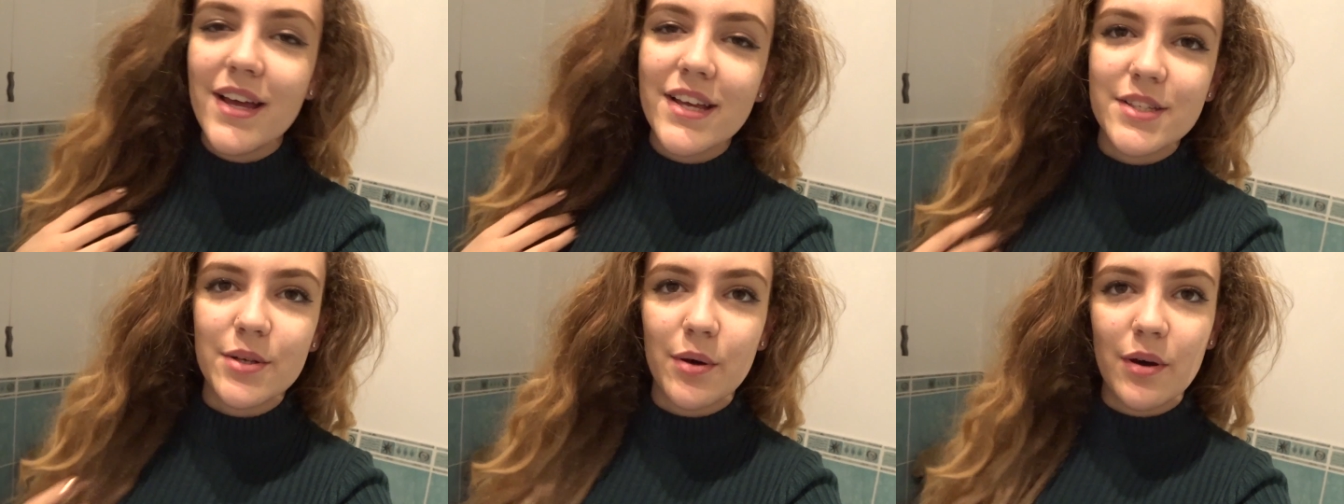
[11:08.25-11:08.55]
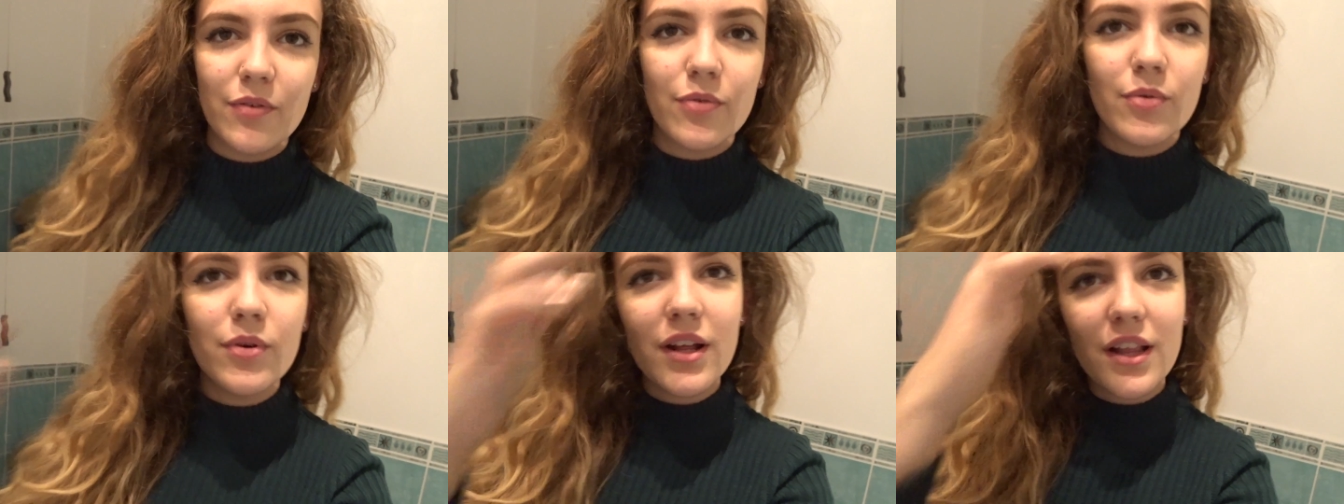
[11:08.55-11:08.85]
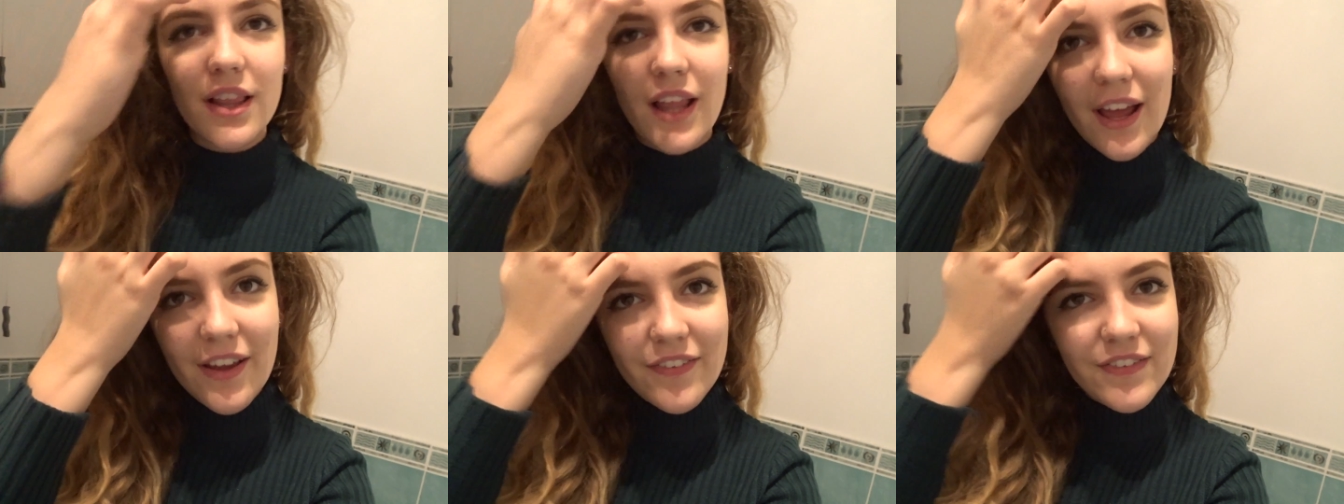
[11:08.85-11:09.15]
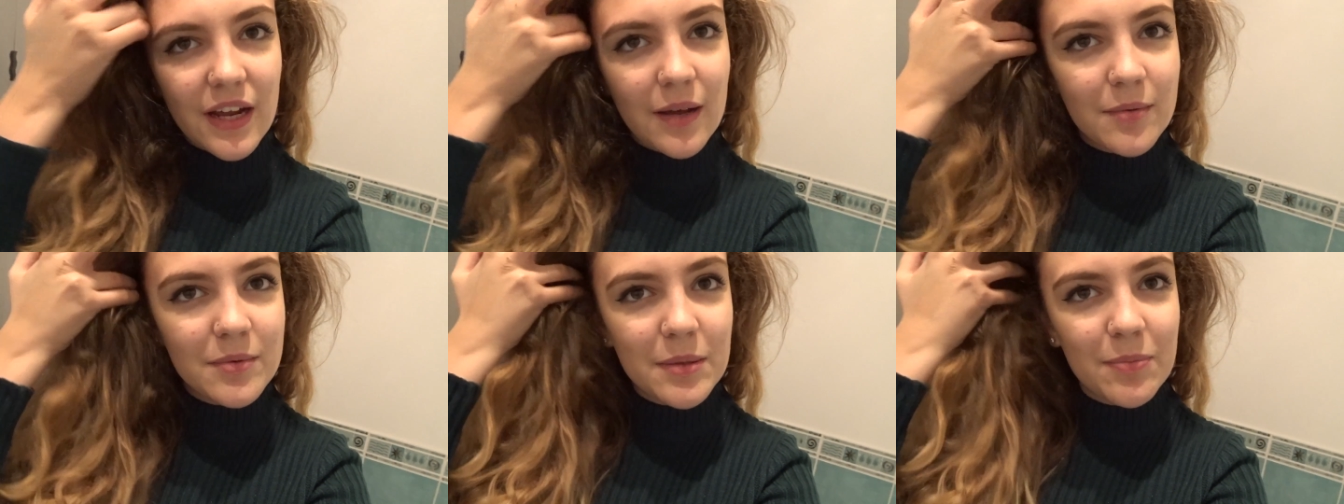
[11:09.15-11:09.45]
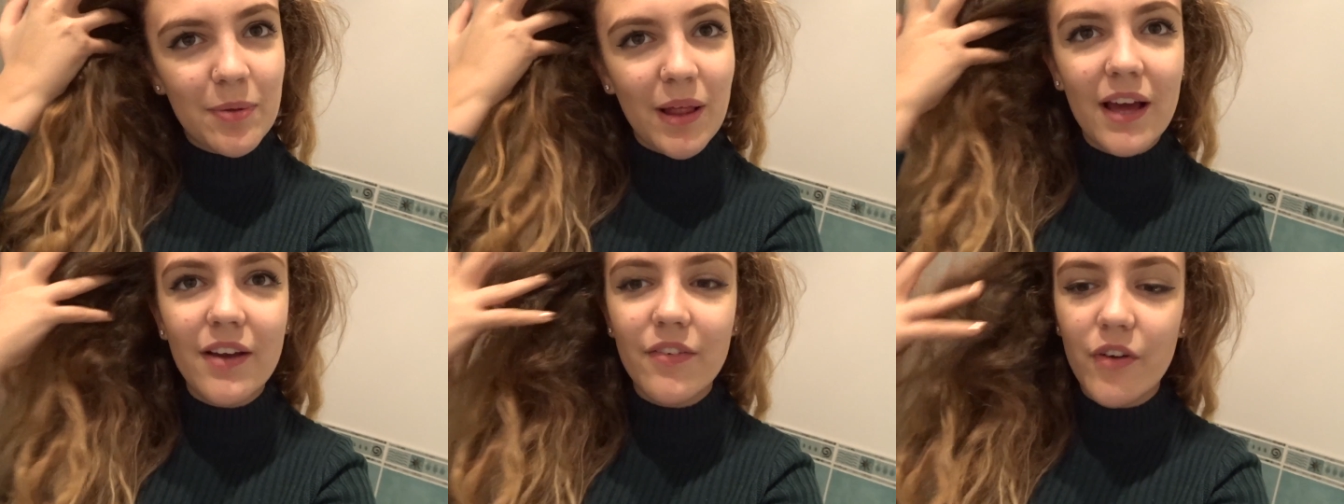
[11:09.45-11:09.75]
so I've won a lifetime
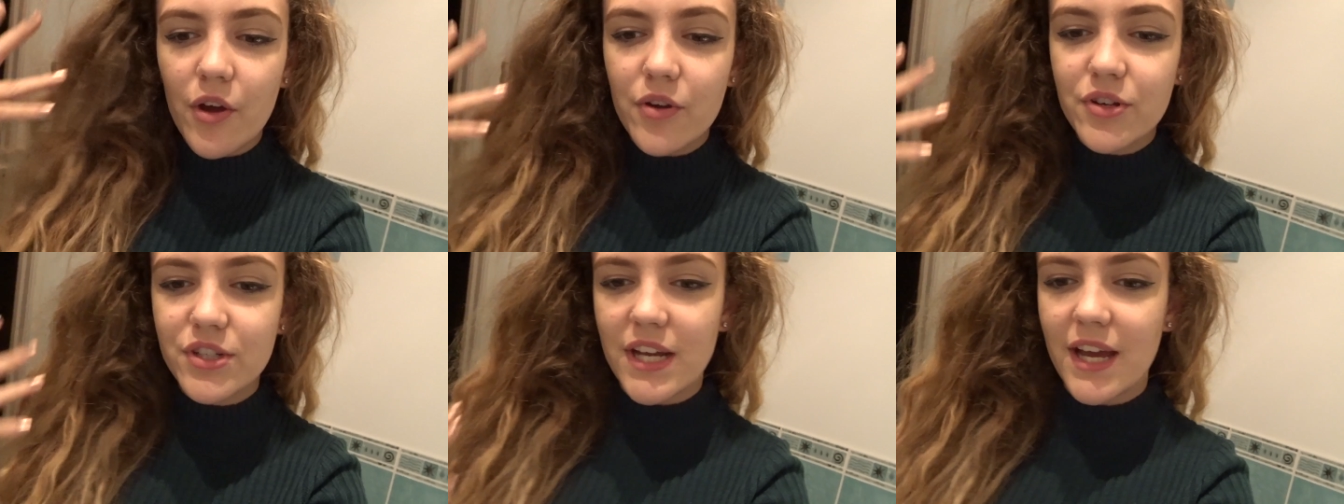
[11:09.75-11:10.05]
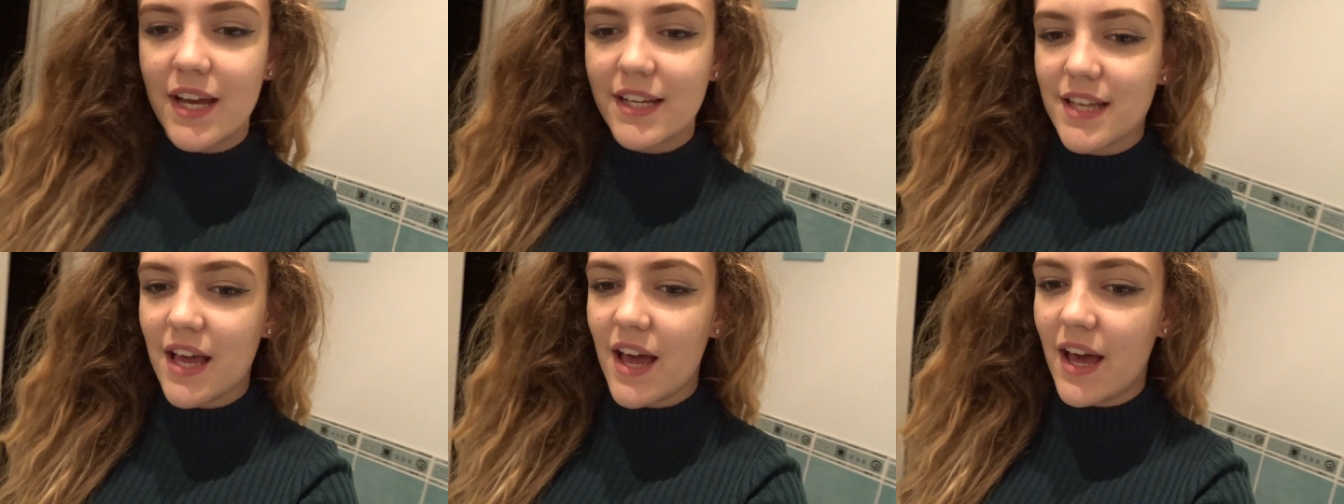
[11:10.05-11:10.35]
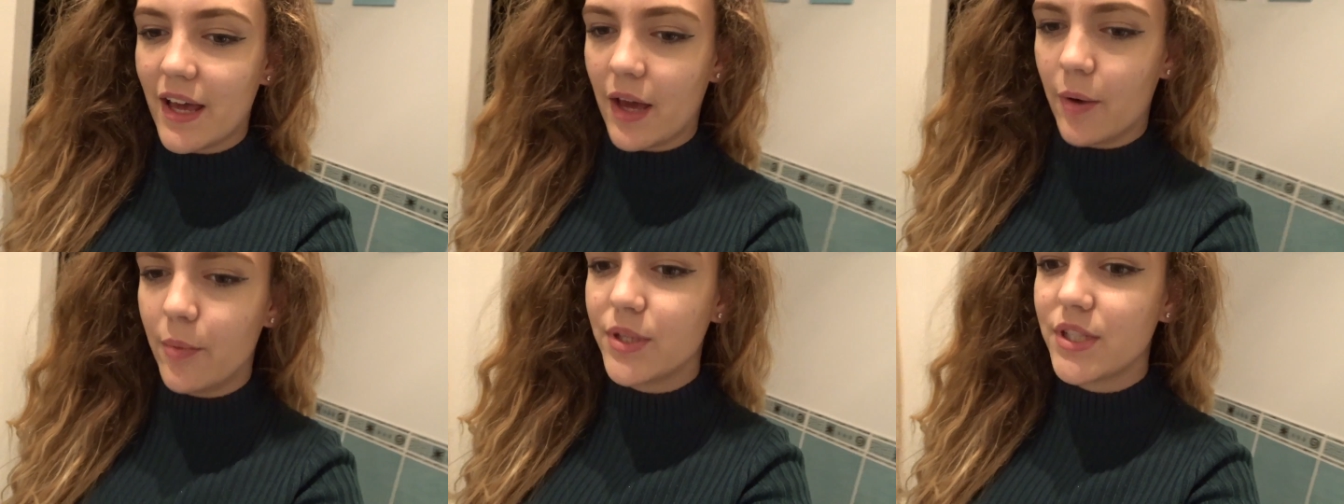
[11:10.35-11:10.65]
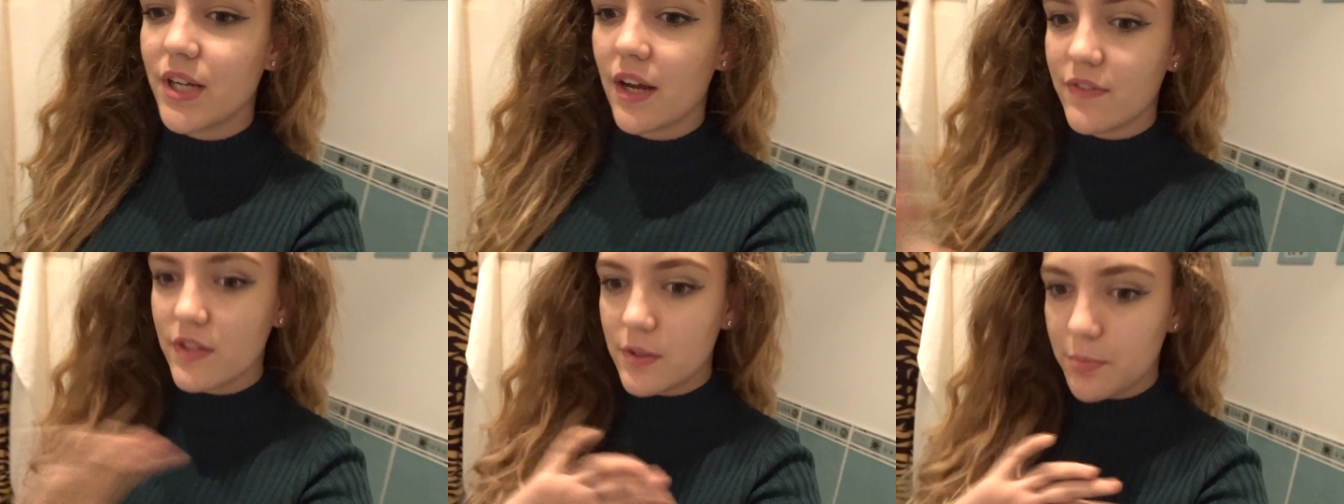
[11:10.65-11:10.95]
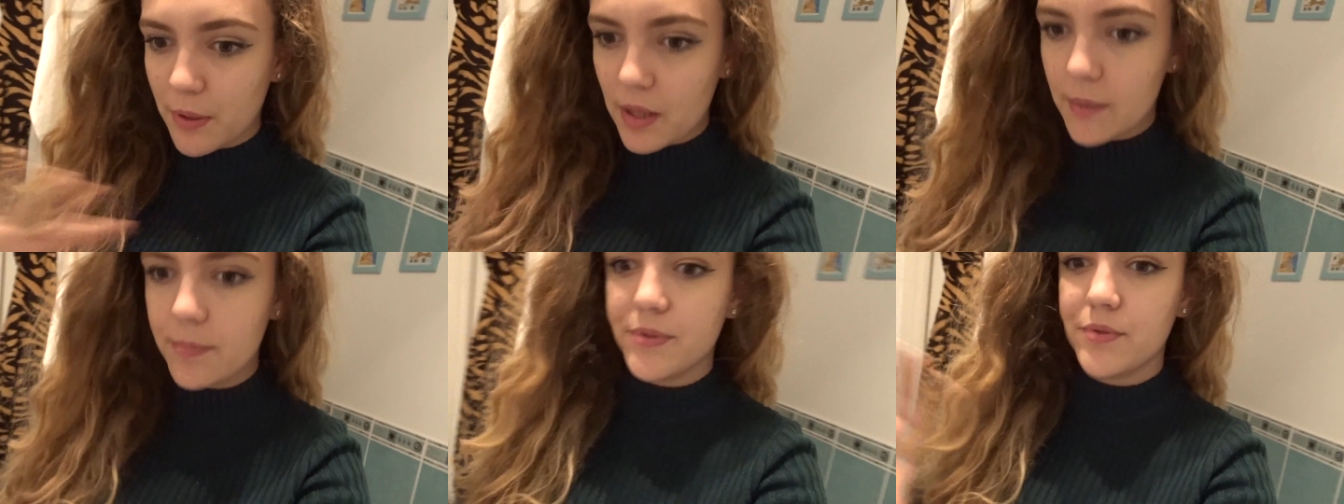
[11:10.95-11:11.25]
supply of OGX hair care, which I've
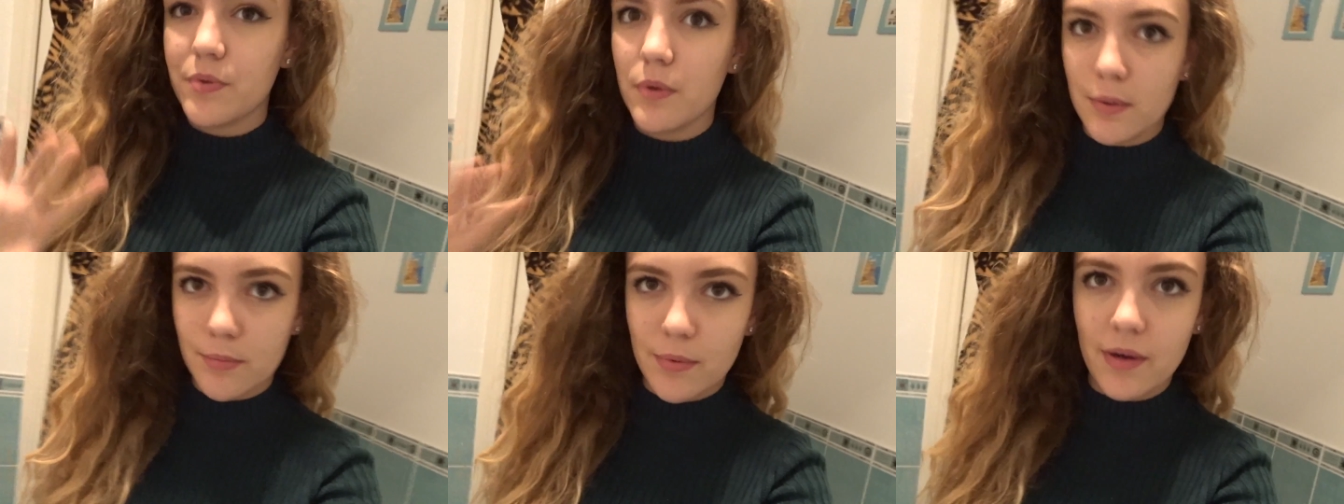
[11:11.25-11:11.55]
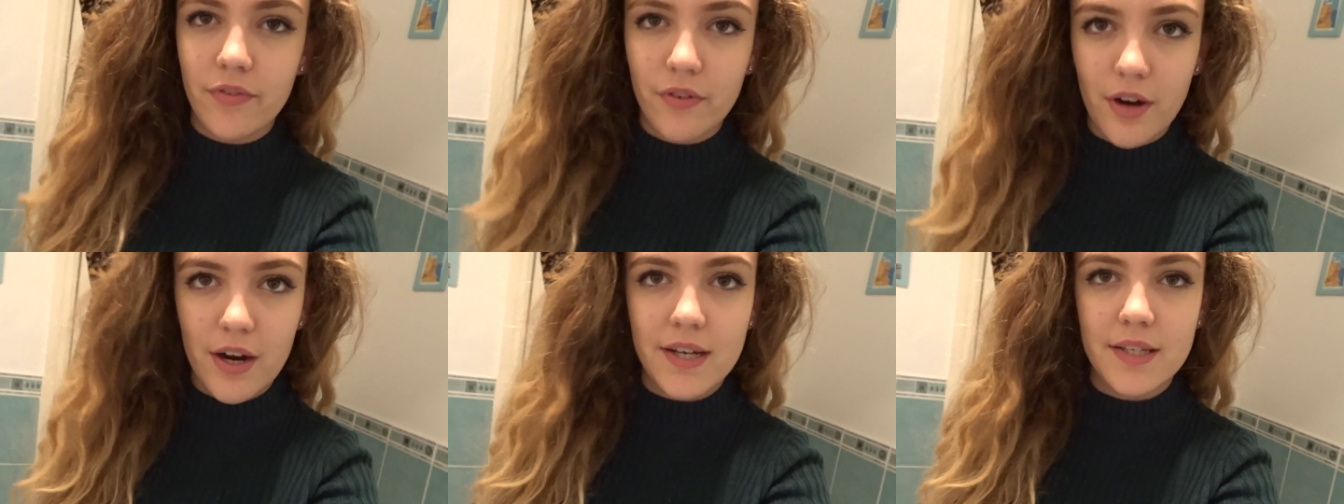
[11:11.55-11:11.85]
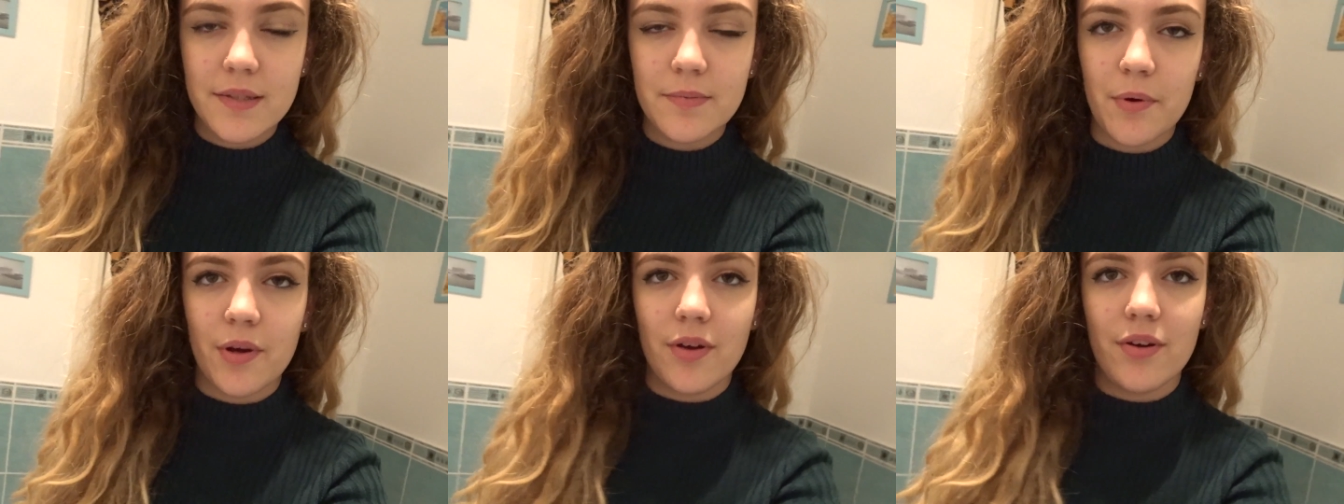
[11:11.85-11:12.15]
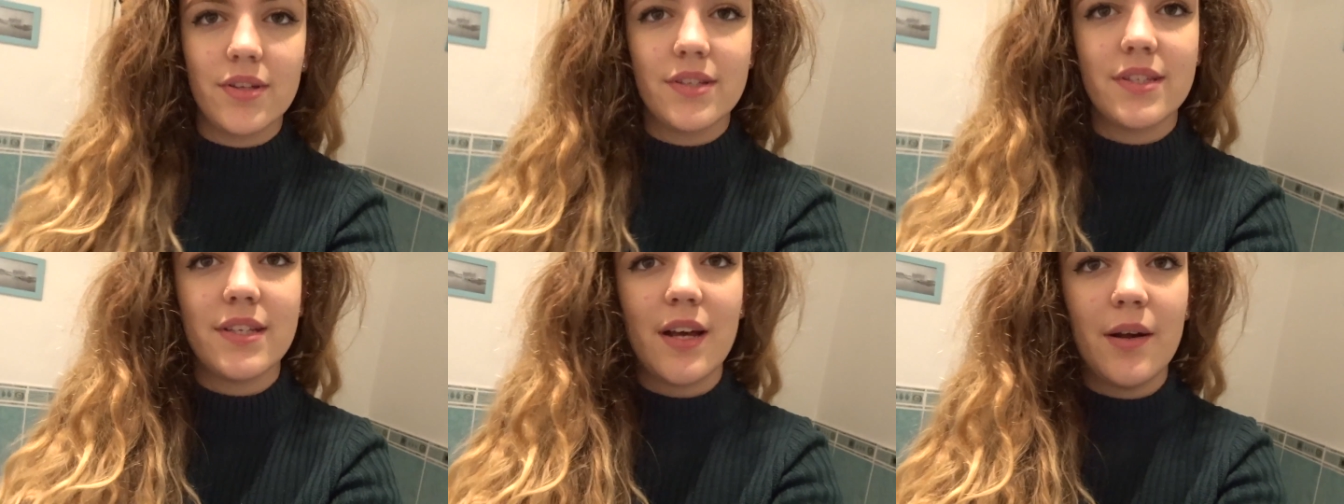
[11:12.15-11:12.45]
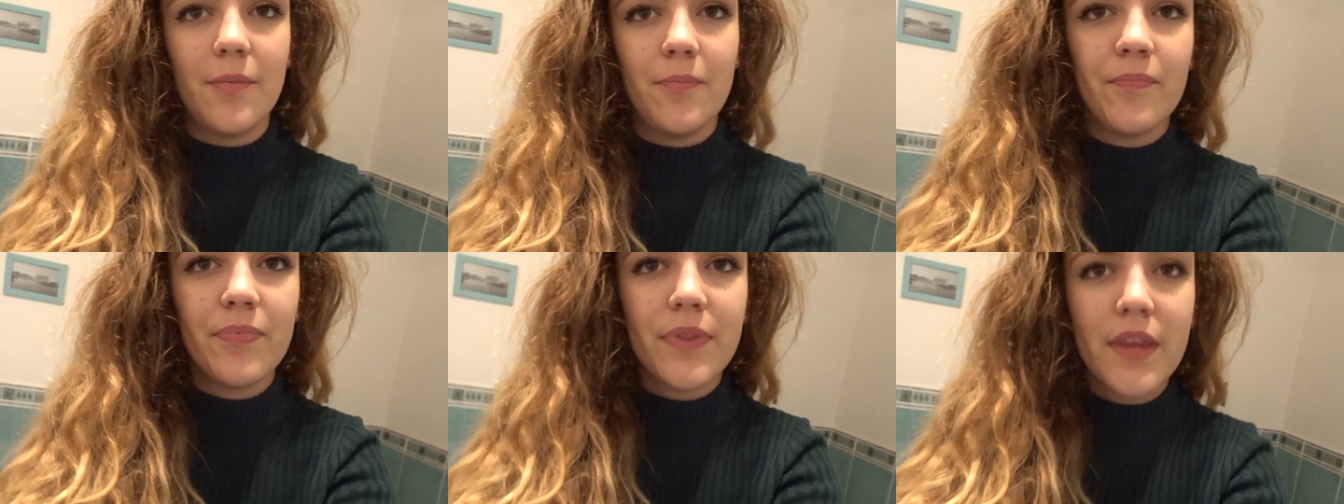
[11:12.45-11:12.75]
split between my friends because,
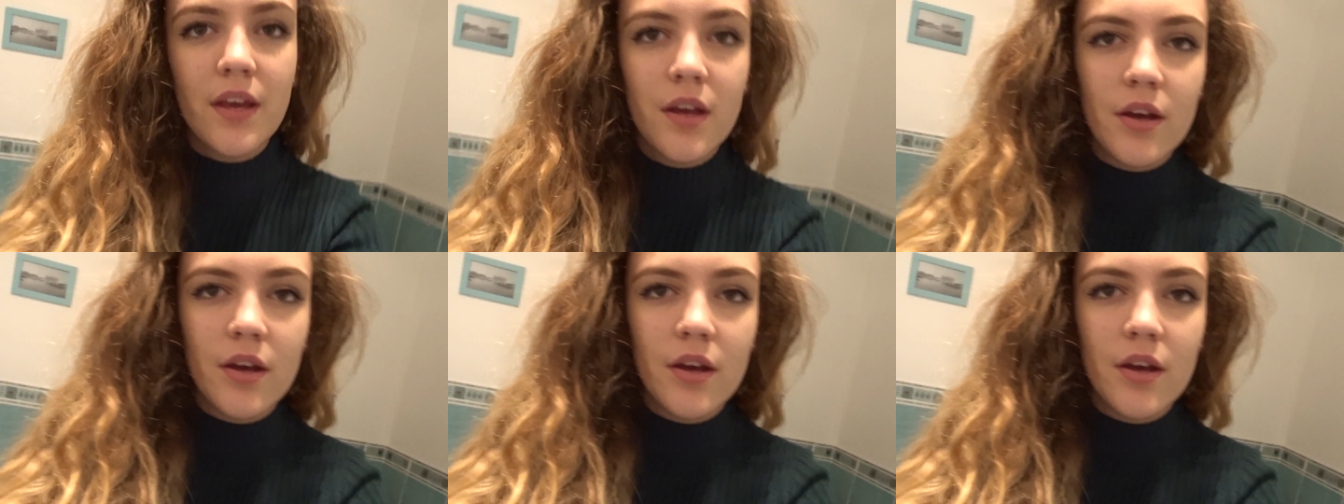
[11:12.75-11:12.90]
um,